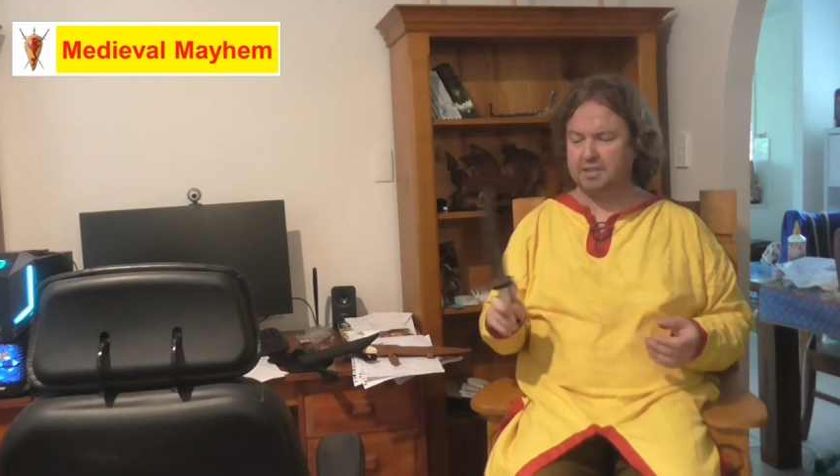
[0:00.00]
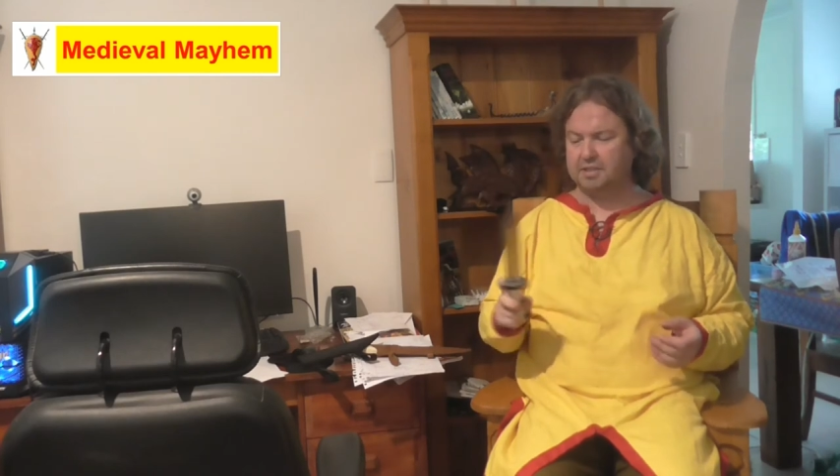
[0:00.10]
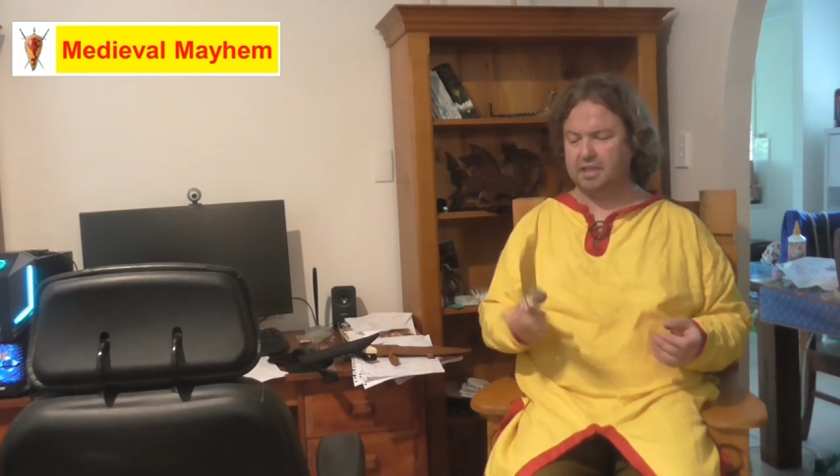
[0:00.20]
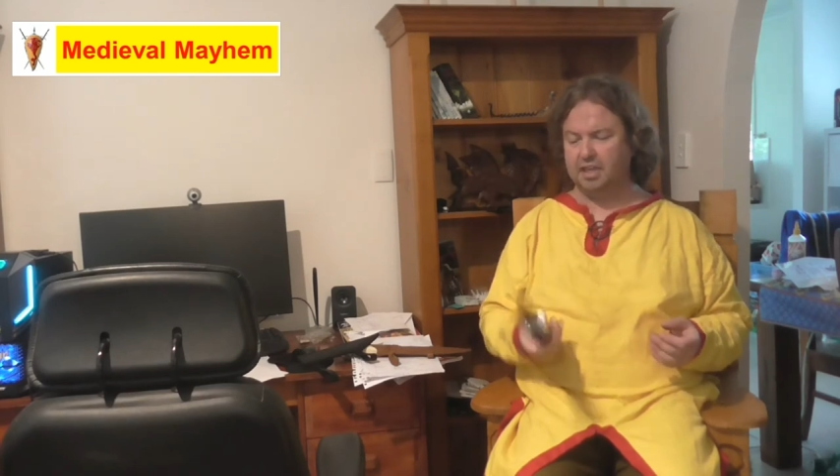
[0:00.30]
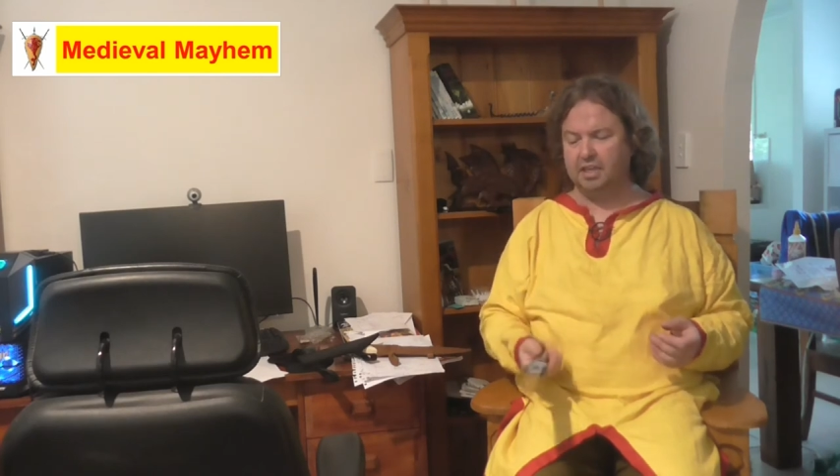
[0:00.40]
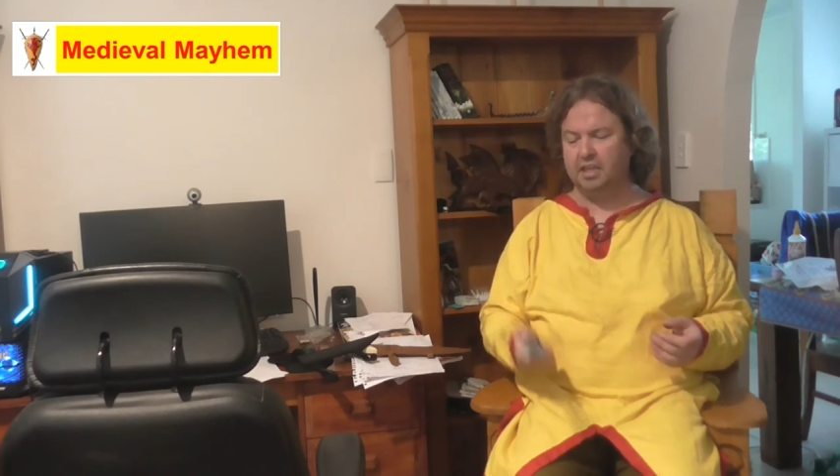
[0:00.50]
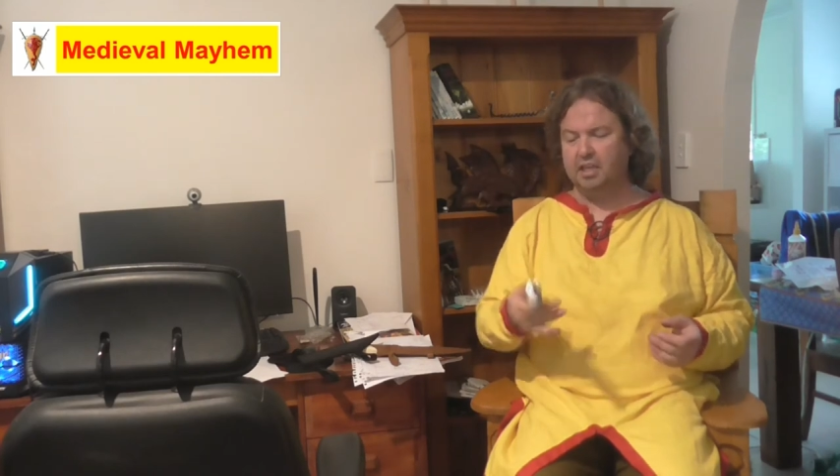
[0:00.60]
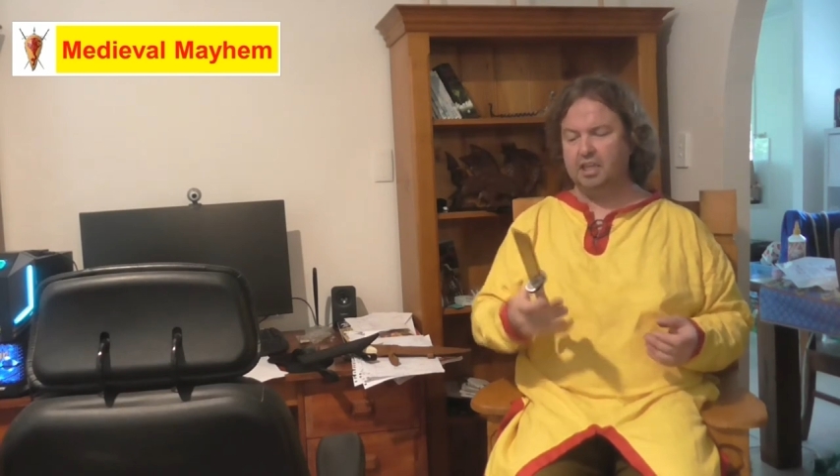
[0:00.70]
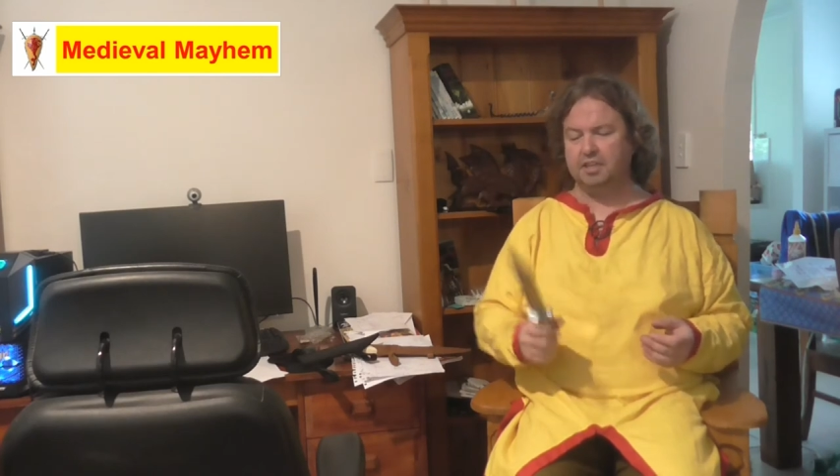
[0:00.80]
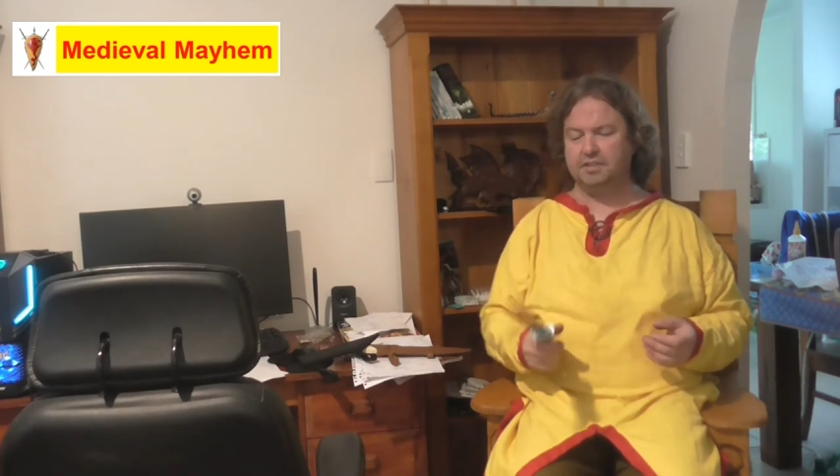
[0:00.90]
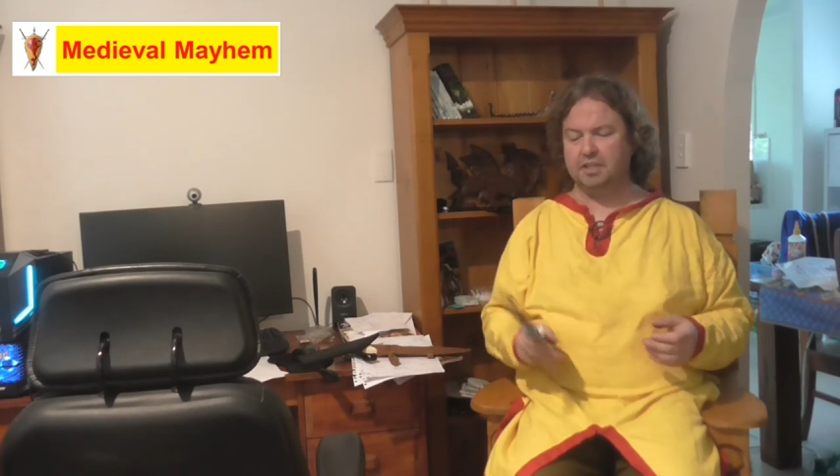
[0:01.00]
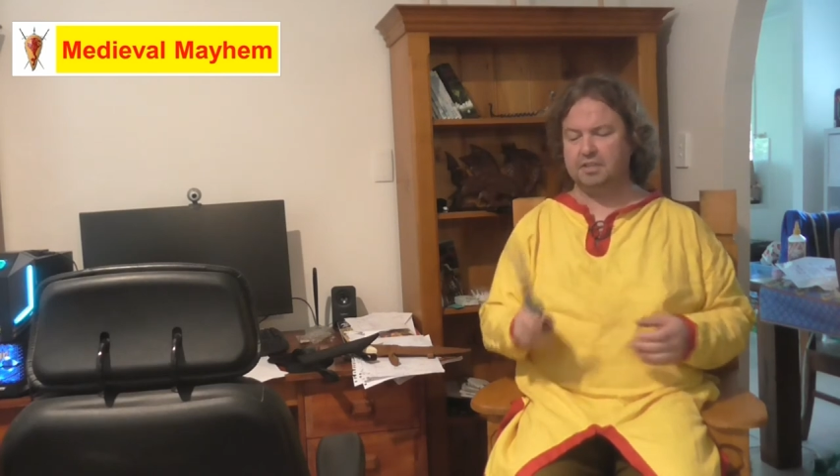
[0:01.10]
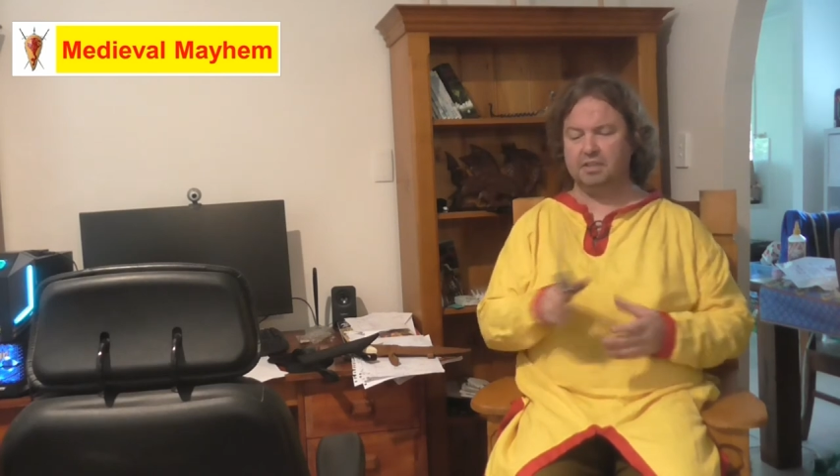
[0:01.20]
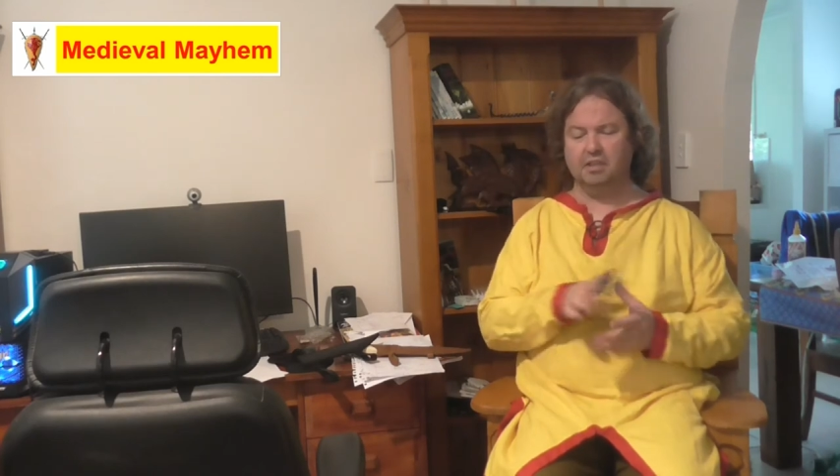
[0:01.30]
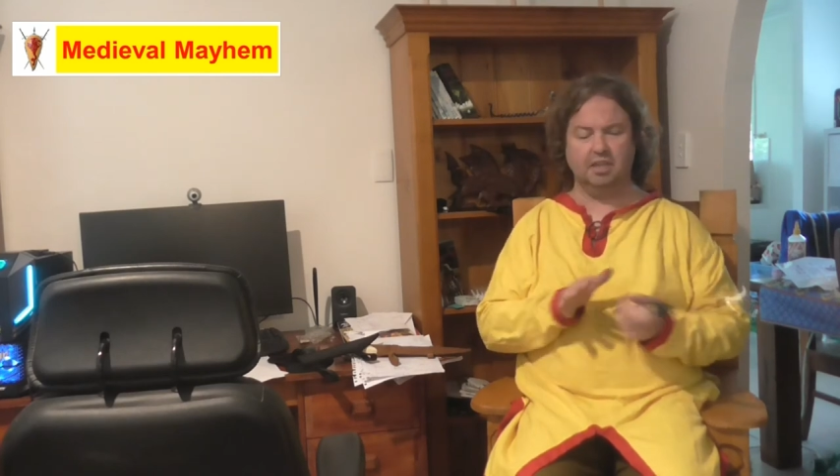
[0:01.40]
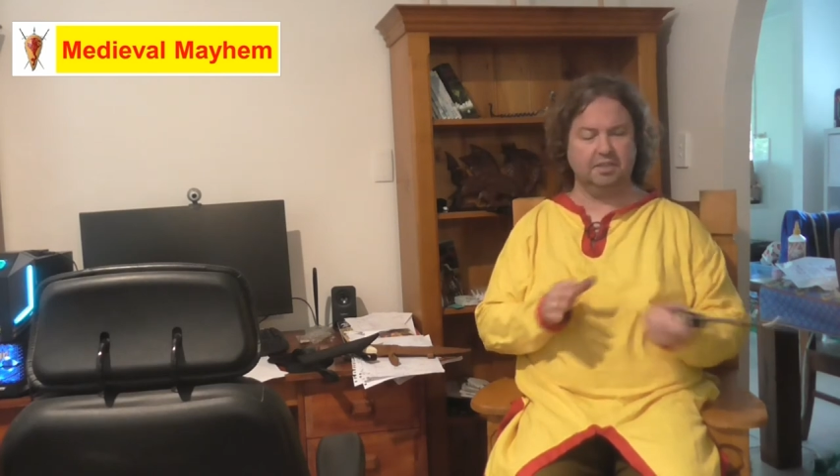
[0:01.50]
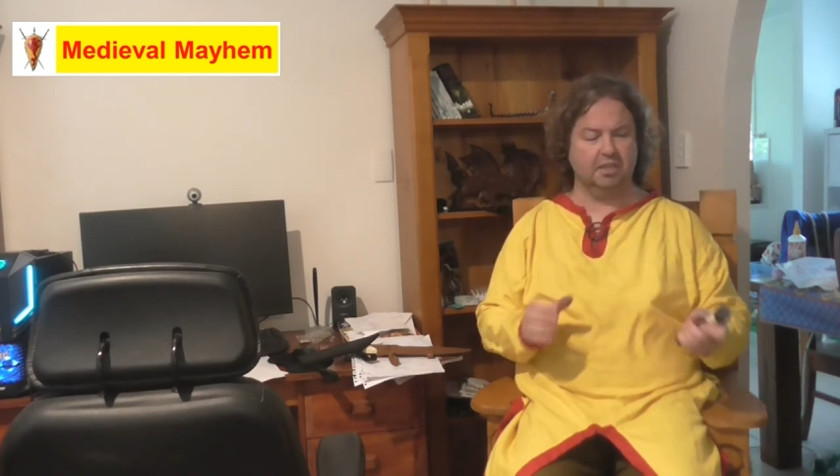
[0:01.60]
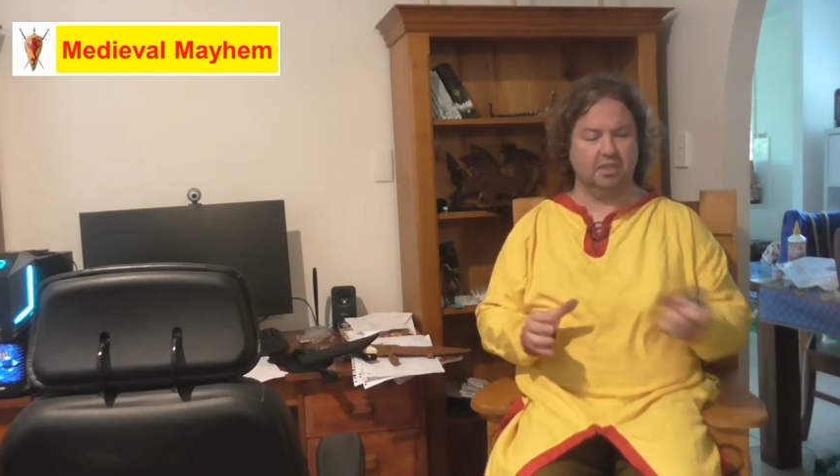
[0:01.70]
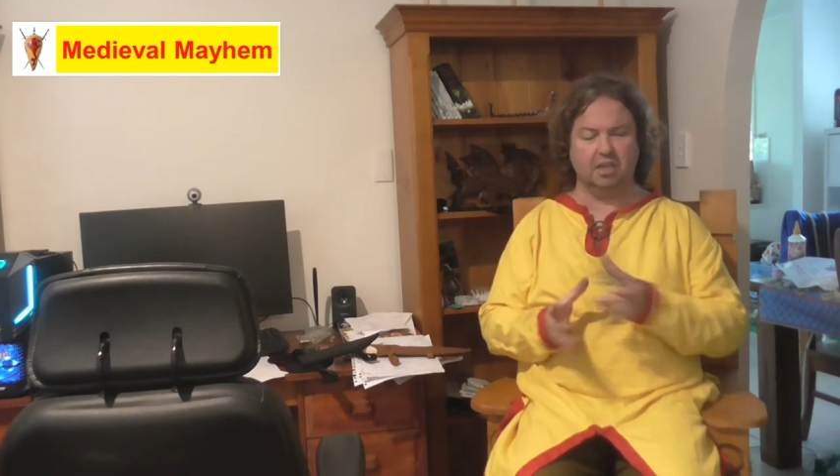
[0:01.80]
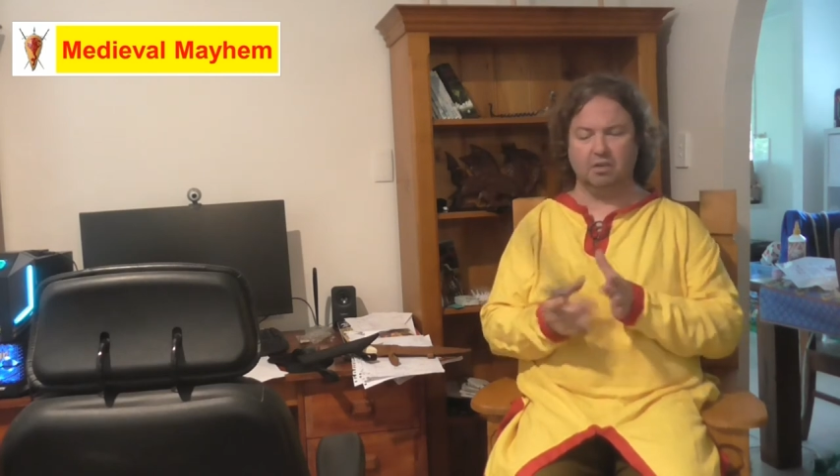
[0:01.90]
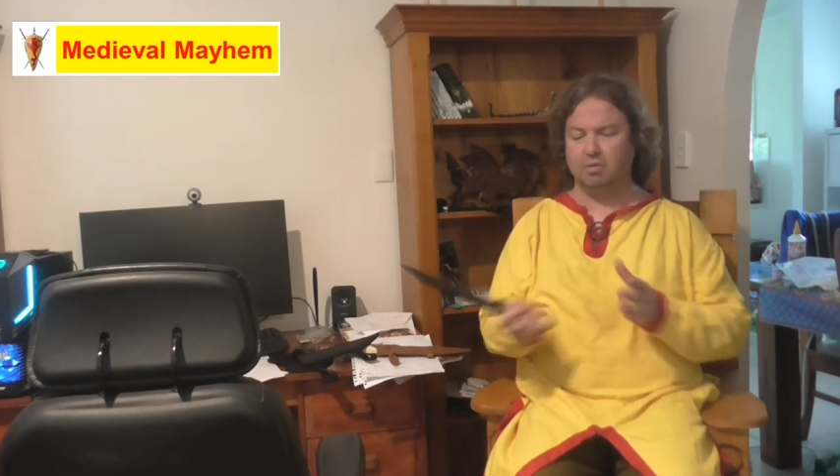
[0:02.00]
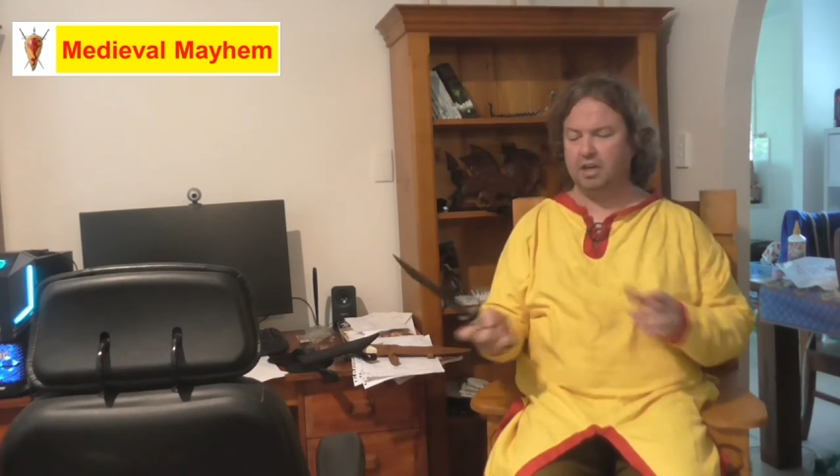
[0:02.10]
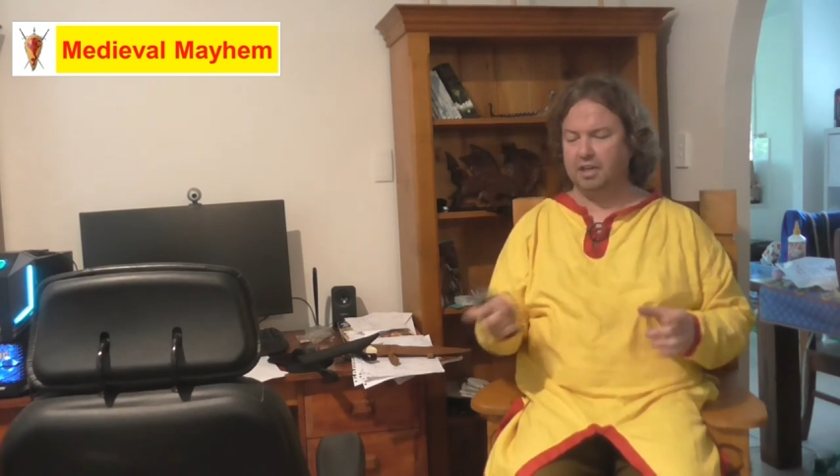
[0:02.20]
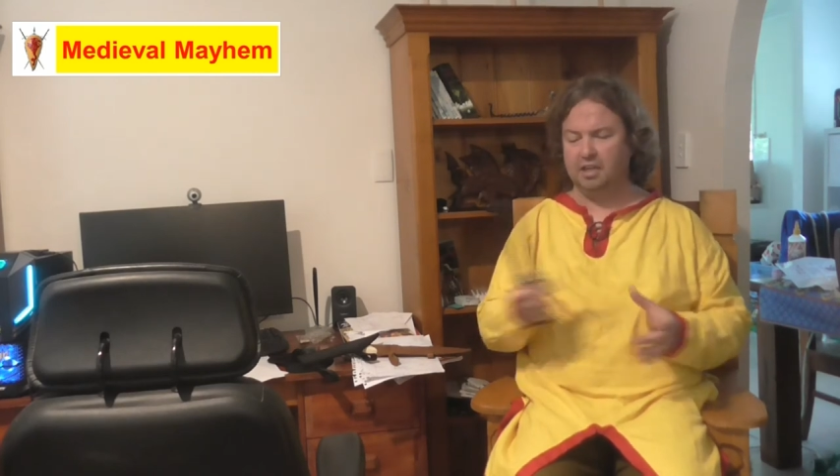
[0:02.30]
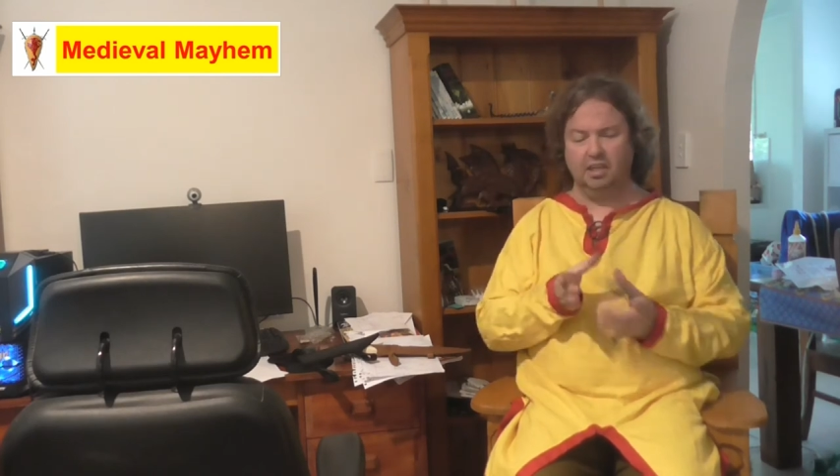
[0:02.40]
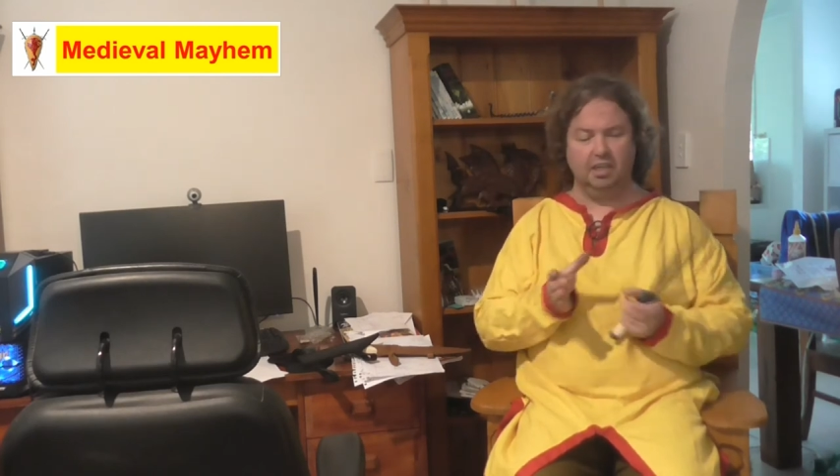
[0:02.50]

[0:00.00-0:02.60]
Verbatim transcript: As I say, it's it's nice and lightweight.